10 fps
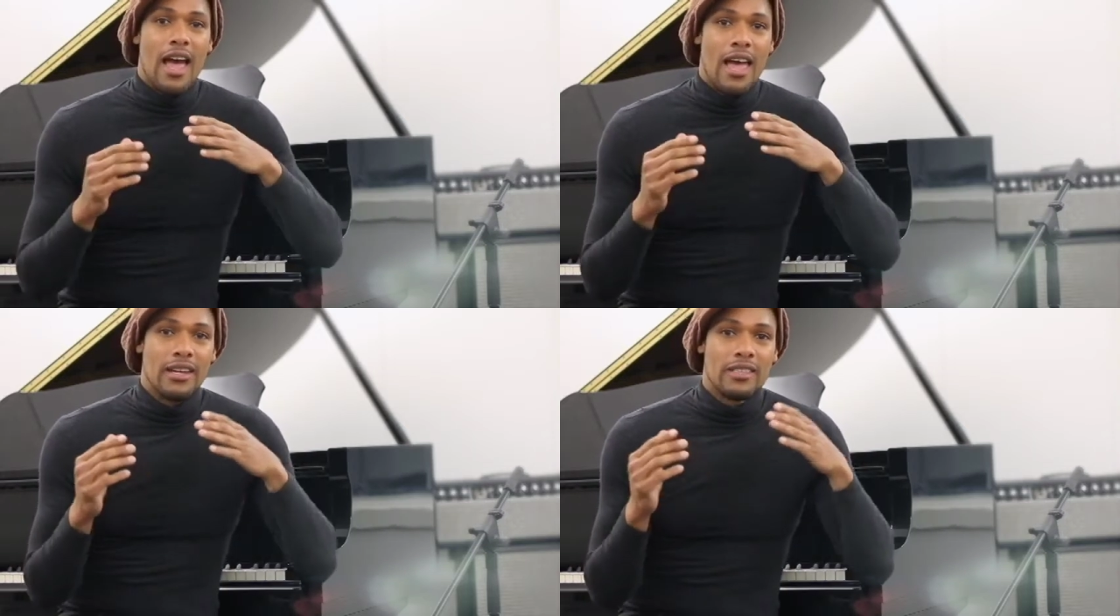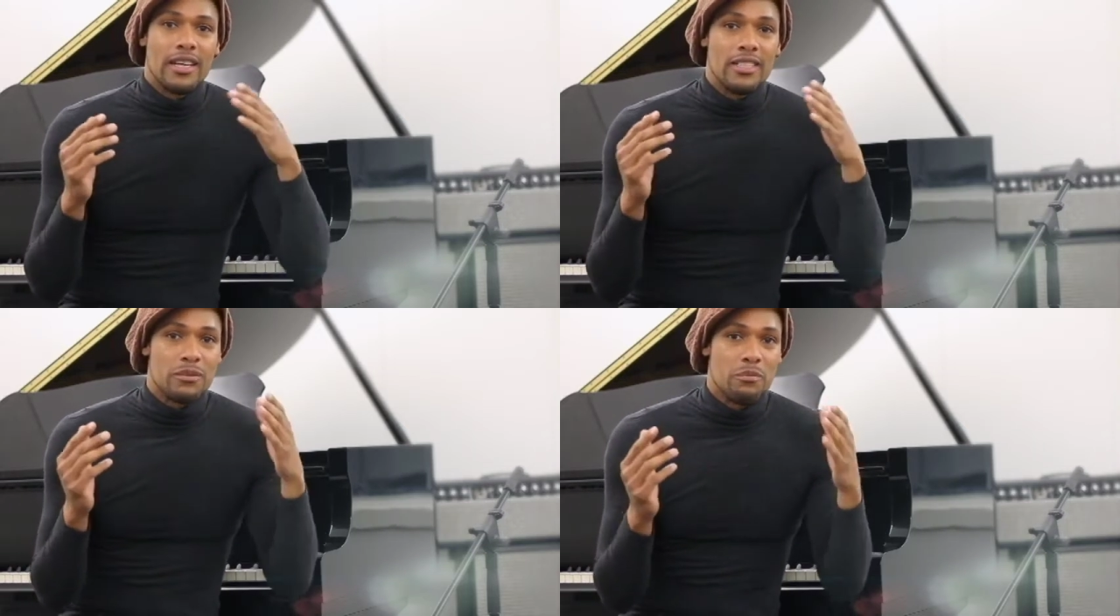and
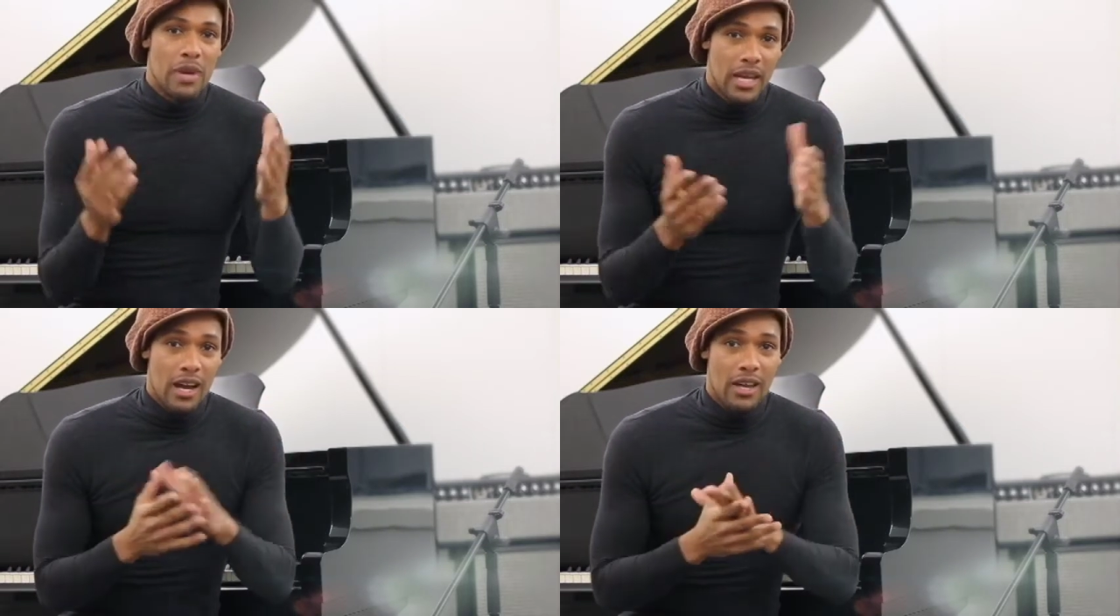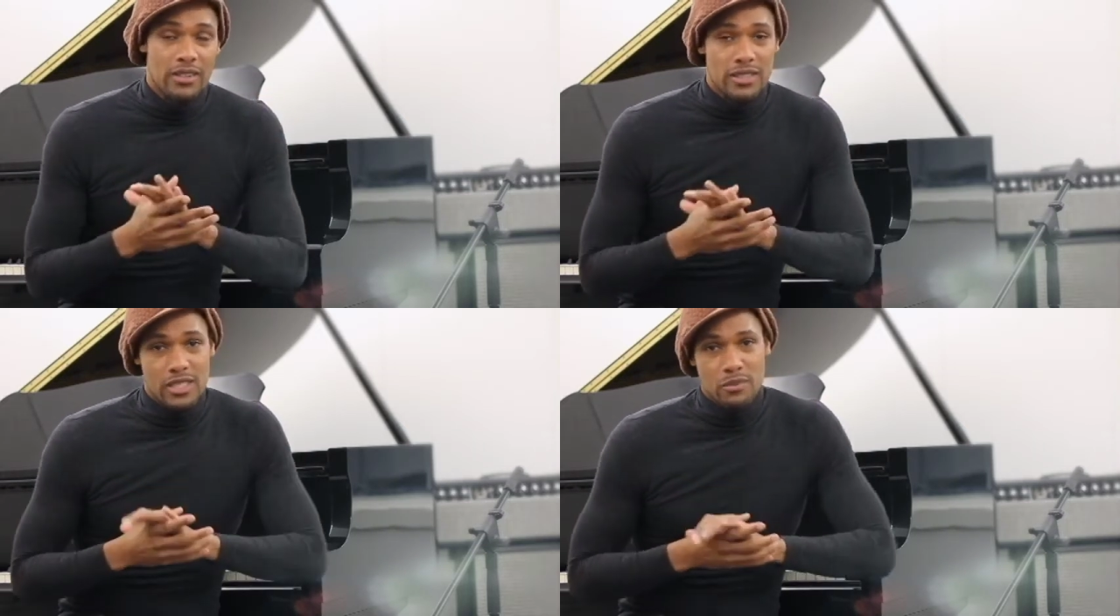as many
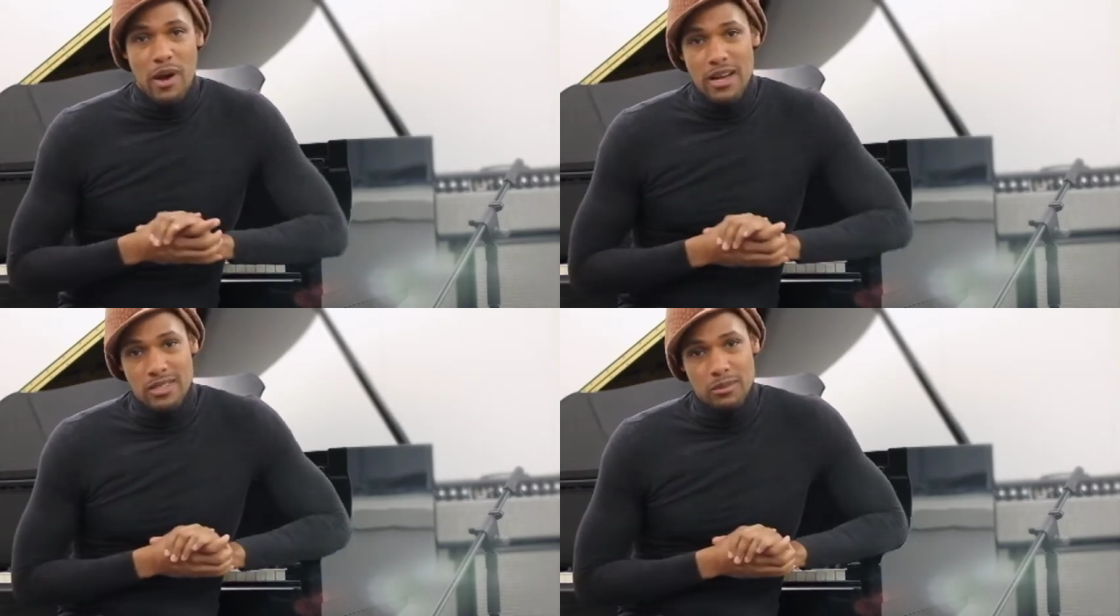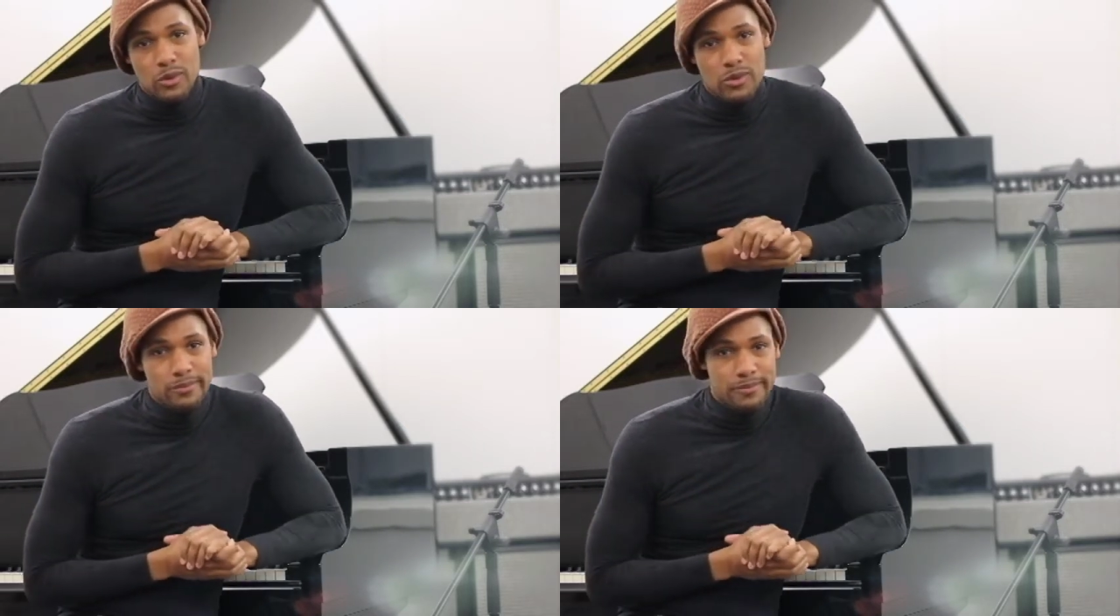others as possible.